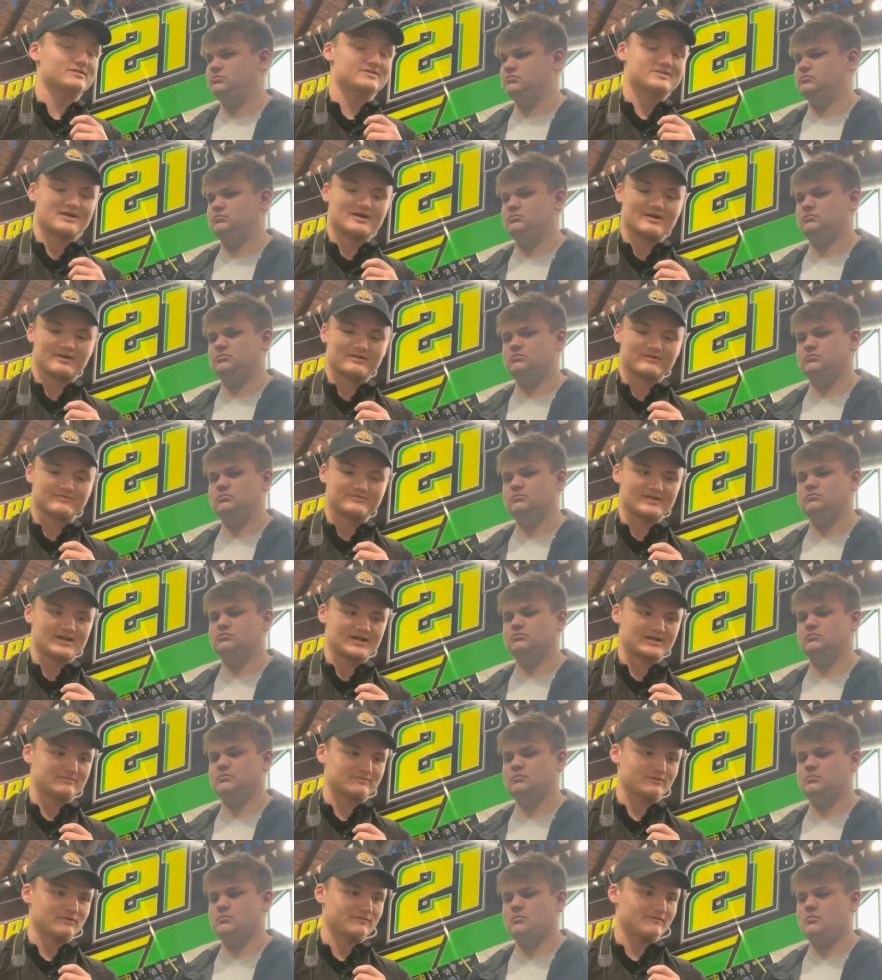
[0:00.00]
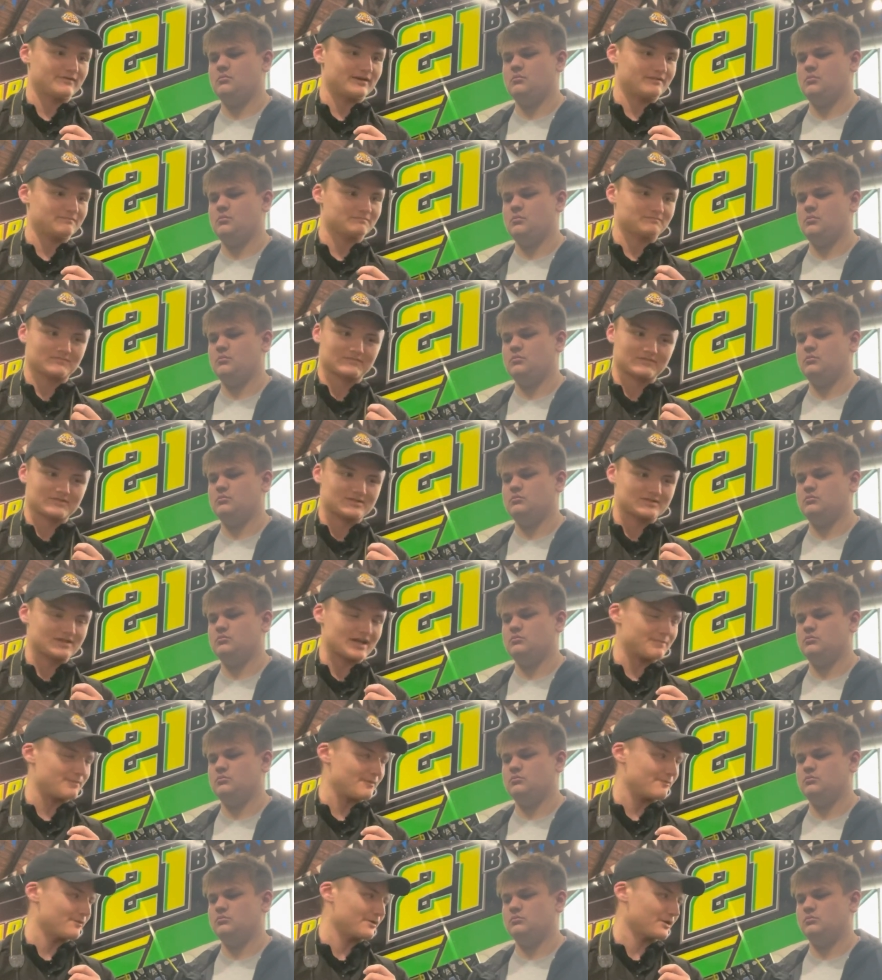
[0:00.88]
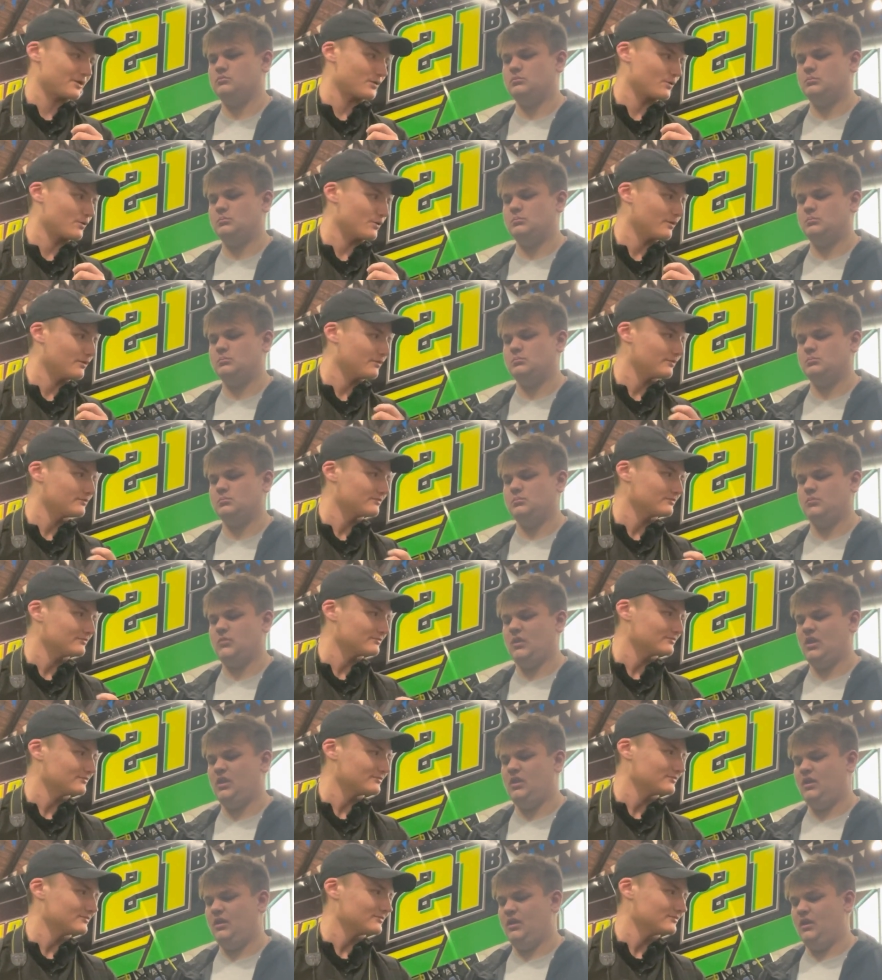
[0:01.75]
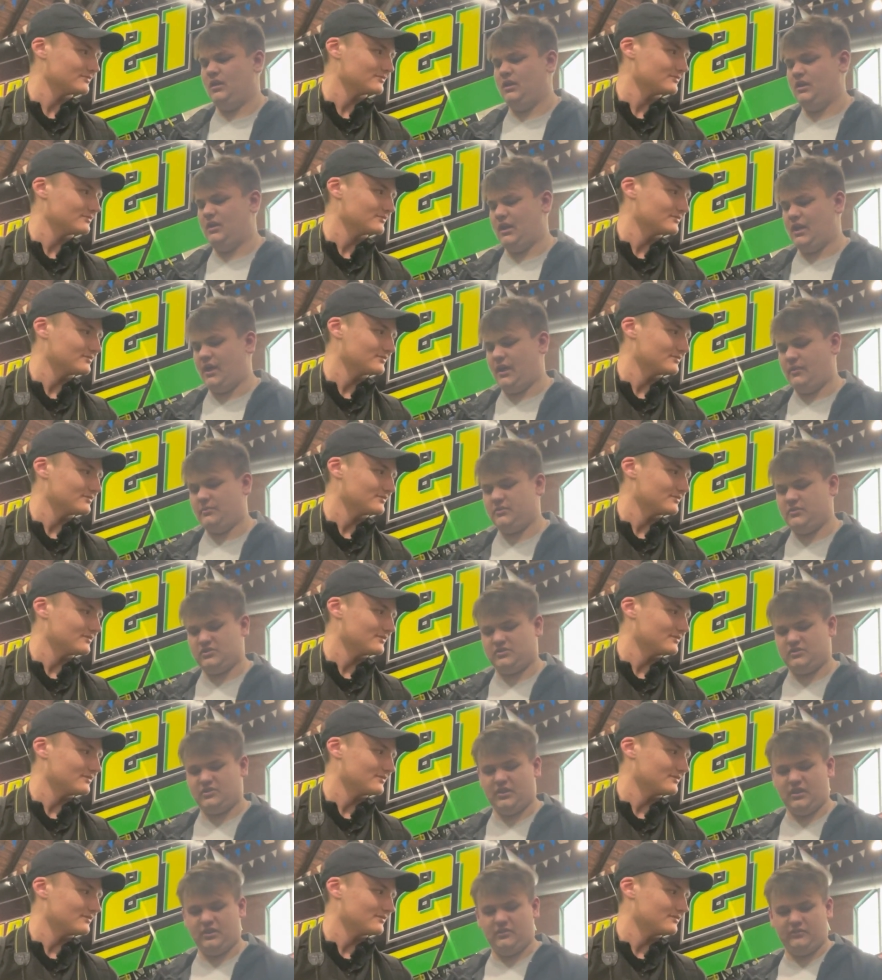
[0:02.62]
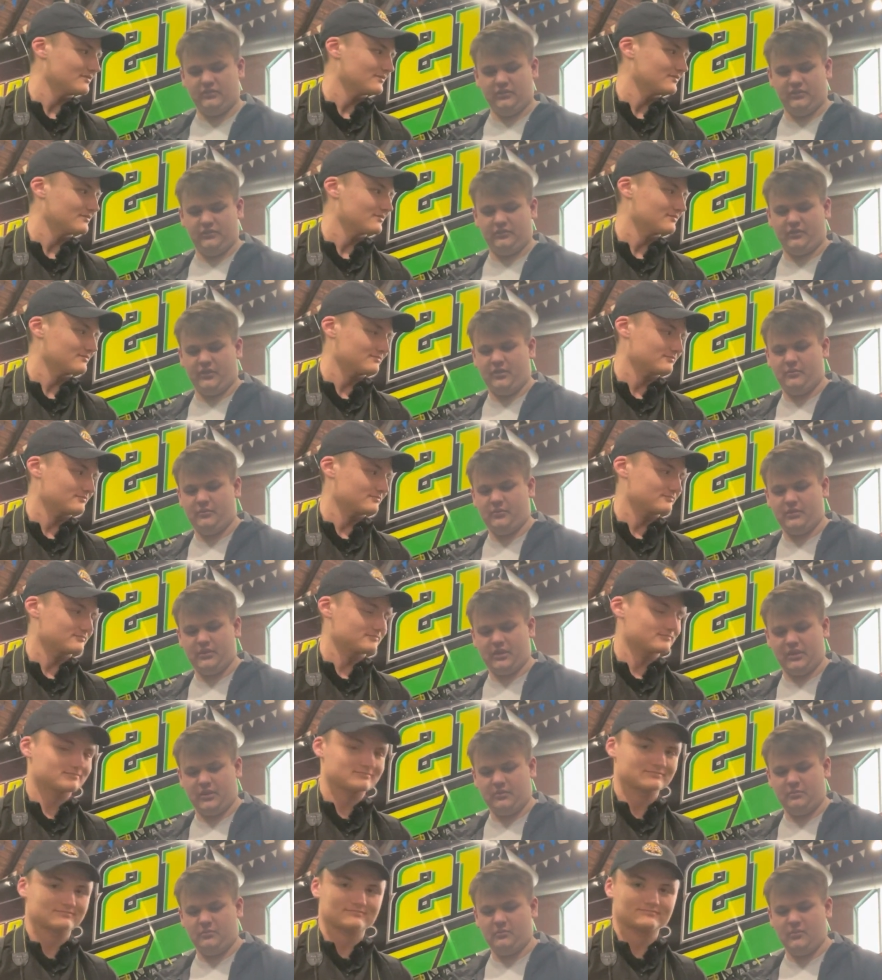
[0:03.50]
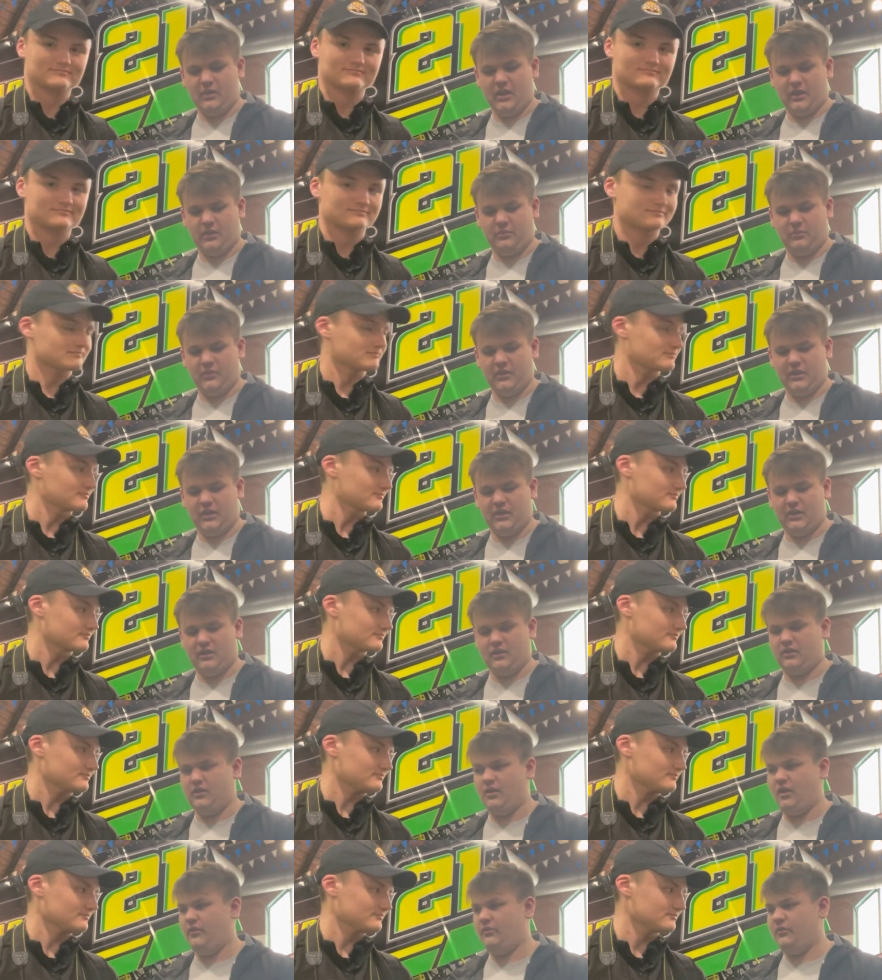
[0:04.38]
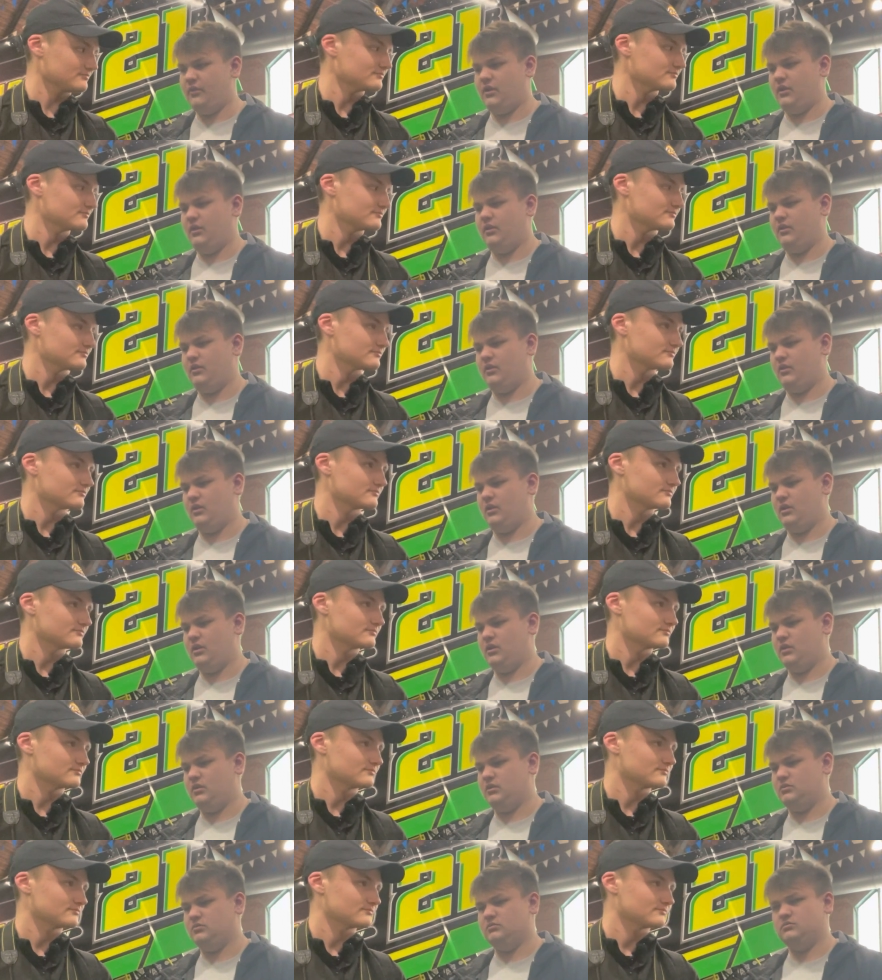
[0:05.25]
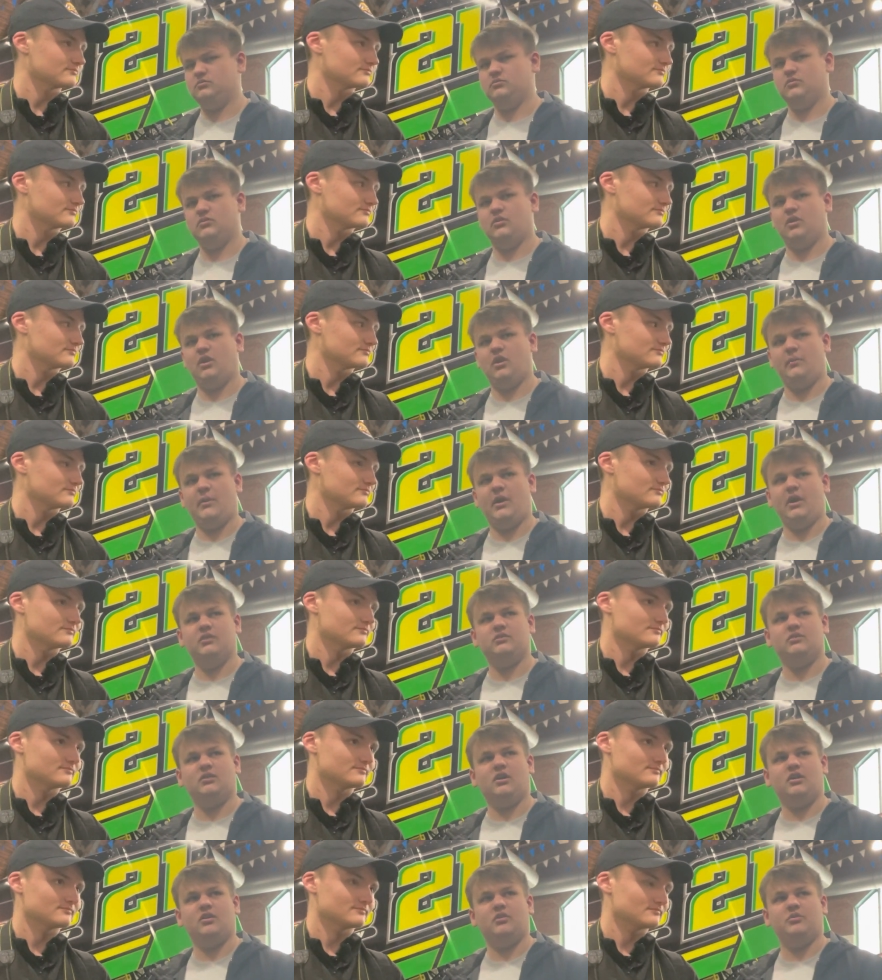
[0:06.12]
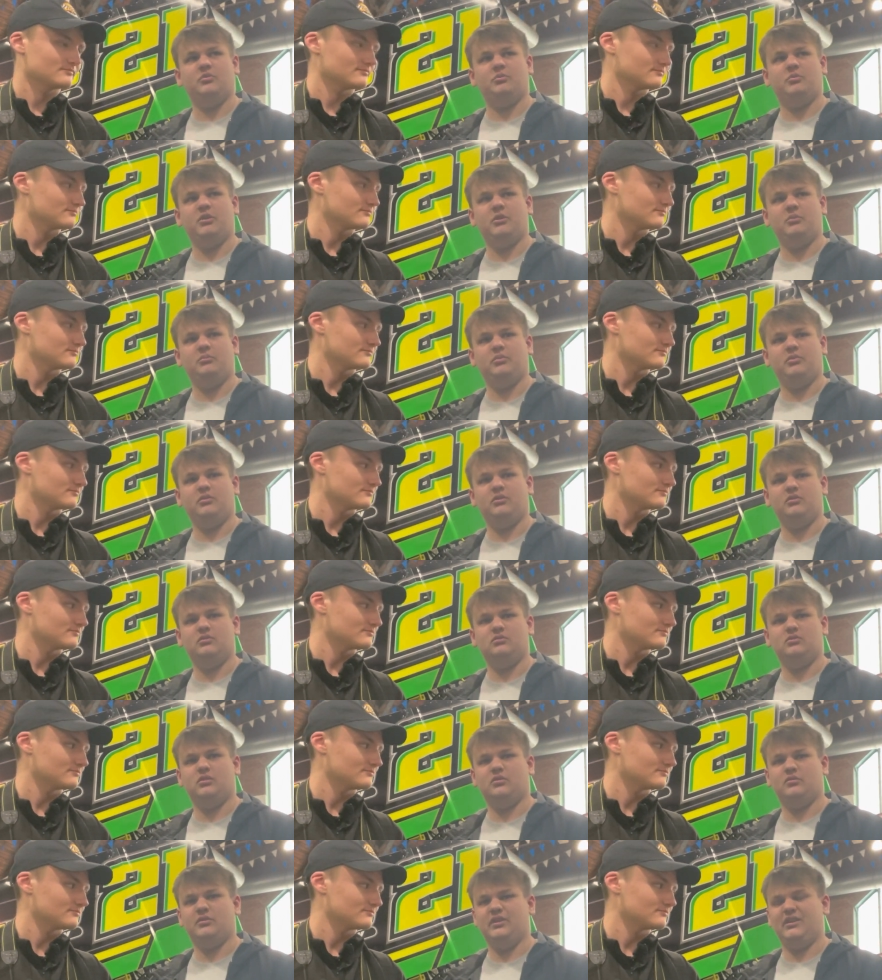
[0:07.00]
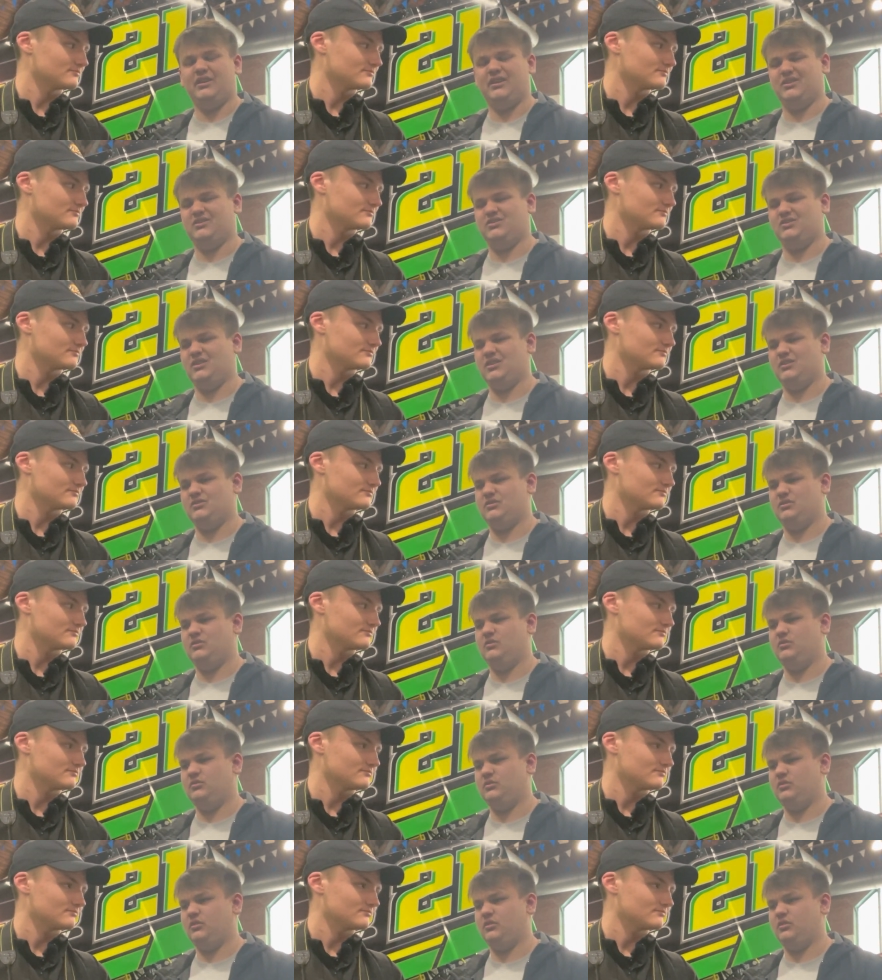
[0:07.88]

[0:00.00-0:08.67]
Speaker 1: the Syracuse Expo event, it's got to be pretty cool.
Speaker 2: Yeah, I'm just thankful for everyone that can make me get here every year and uh, come out and talk with people. Don't really get a chance to do it